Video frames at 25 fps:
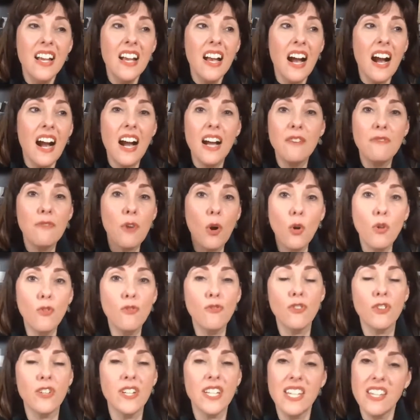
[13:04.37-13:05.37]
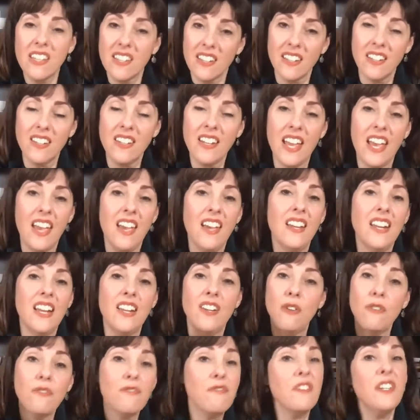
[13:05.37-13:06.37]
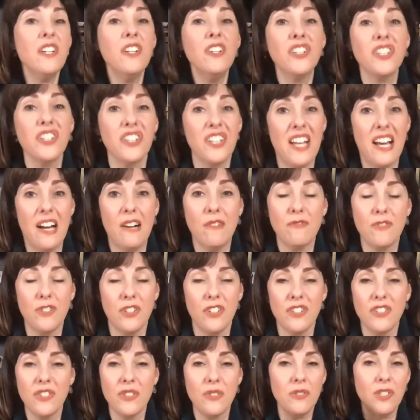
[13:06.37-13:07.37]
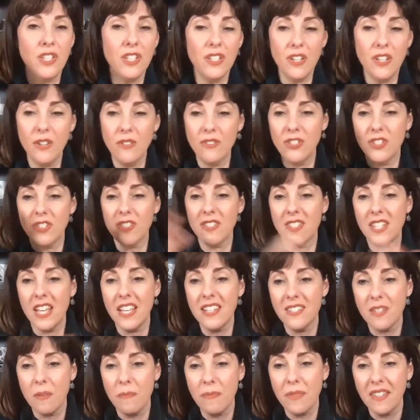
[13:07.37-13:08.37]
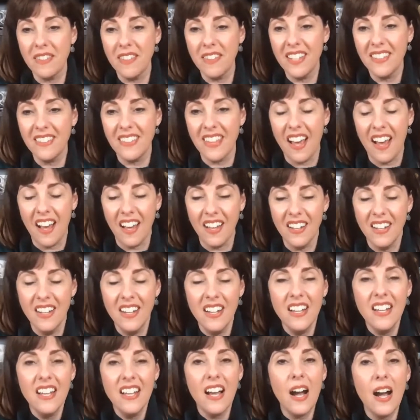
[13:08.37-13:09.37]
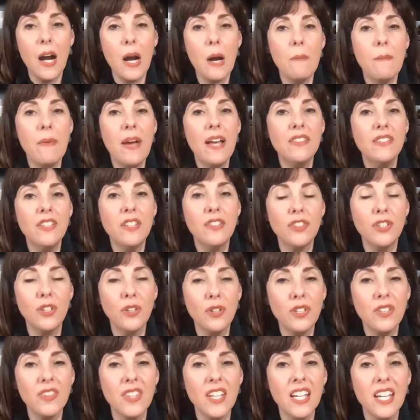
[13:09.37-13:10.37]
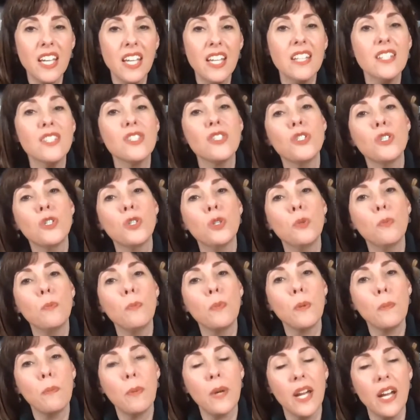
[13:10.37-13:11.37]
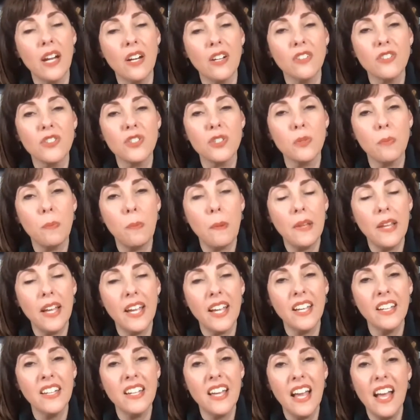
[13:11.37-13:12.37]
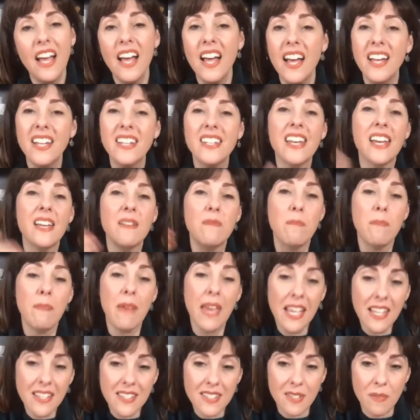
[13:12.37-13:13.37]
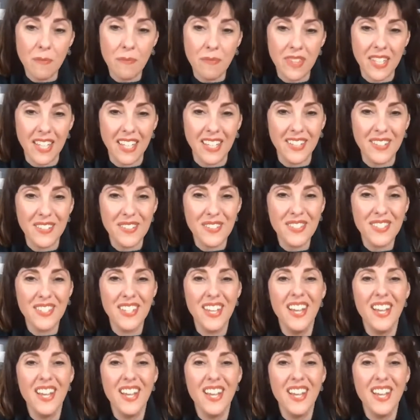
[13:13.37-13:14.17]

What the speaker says: I've overeaten and I don't feel good after. So, just say something like that. And the third thing is to prepare, to plan ahead and make some things.